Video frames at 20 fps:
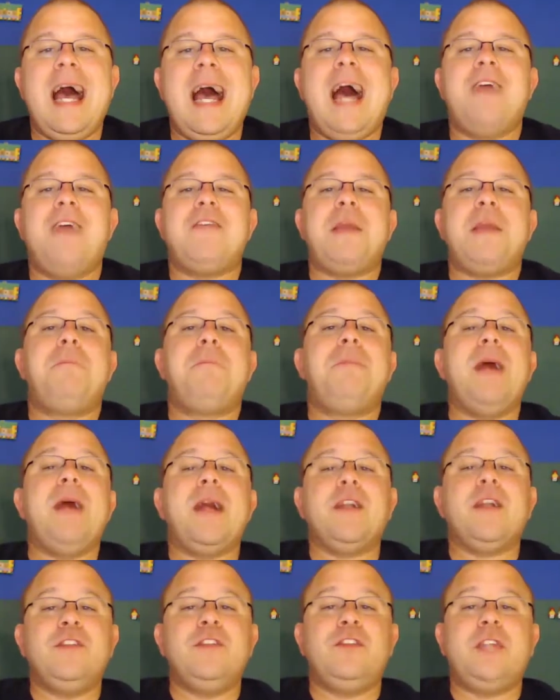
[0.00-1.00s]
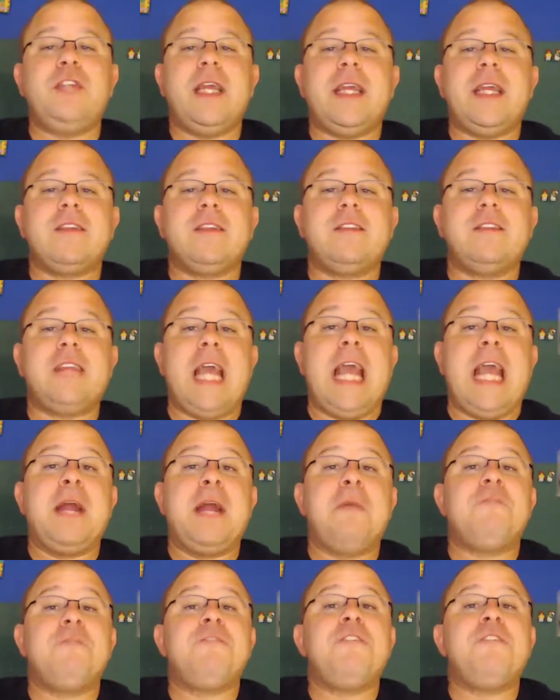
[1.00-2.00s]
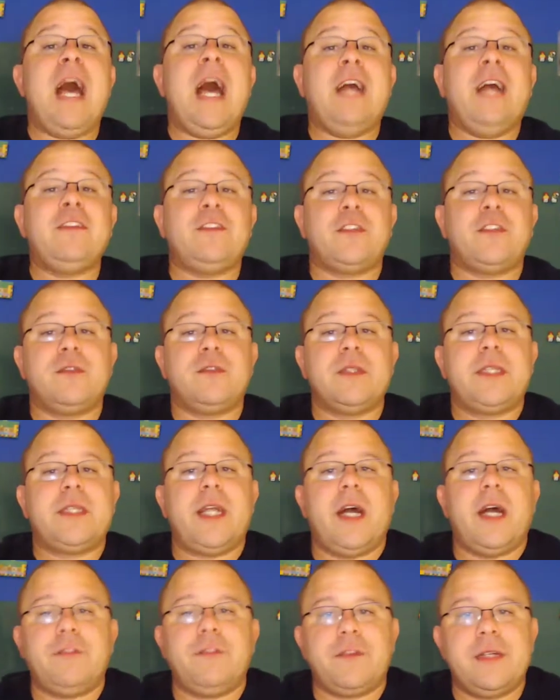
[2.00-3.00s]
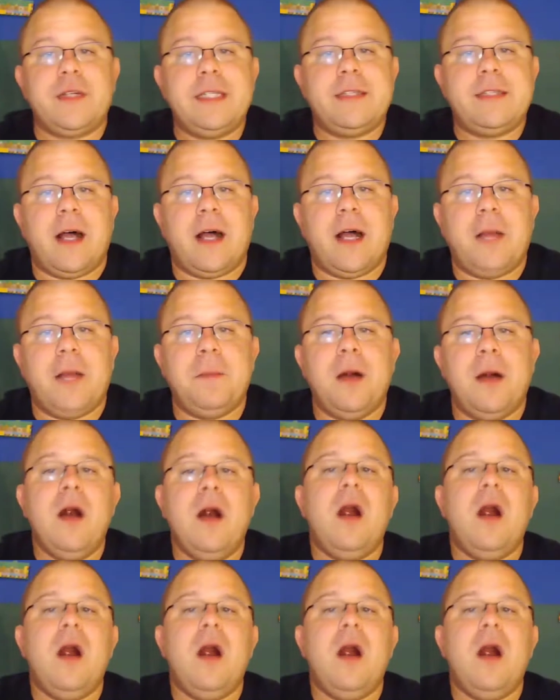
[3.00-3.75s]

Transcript: have a better chance and a faster recovery time